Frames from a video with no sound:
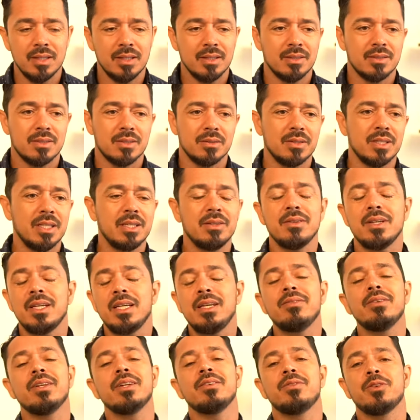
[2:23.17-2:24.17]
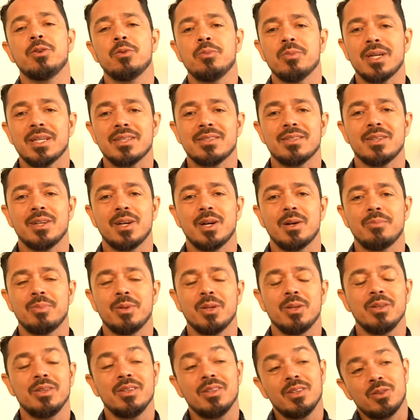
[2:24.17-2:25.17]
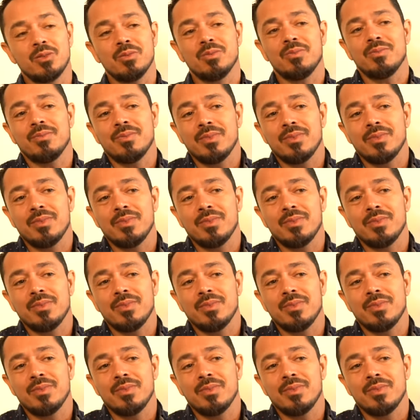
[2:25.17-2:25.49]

So even if you mess it up, you, you know,